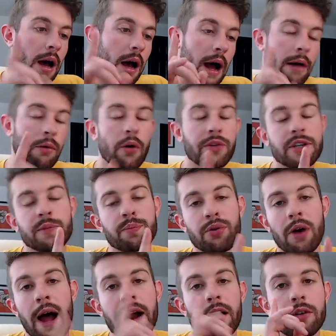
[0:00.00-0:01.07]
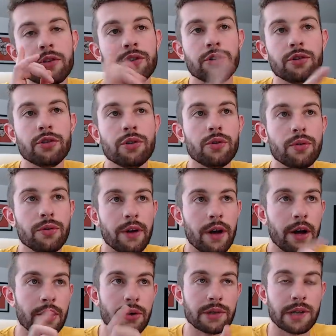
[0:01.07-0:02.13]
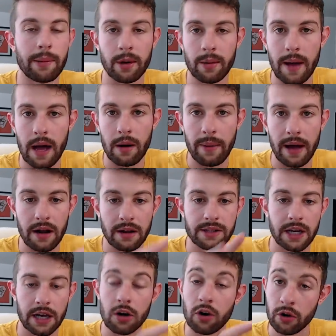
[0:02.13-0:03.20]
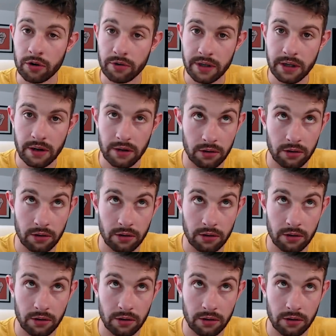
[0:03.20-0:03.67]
I wrote this prior to the news coming out about his like hernia